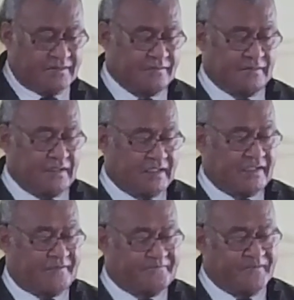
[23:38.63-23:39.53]

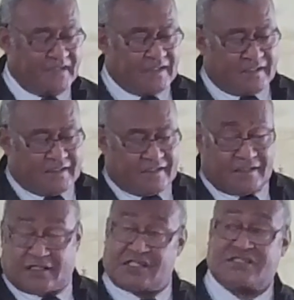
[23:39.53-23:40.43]
Okay,
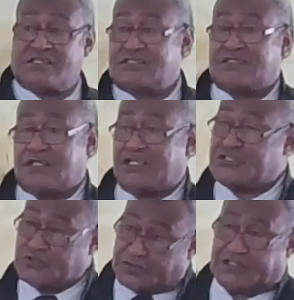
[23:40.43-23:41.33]
this is a
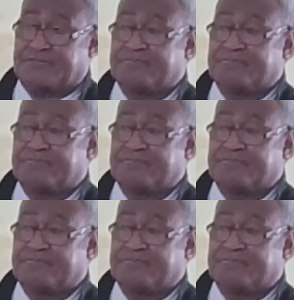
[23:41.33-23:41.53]
story.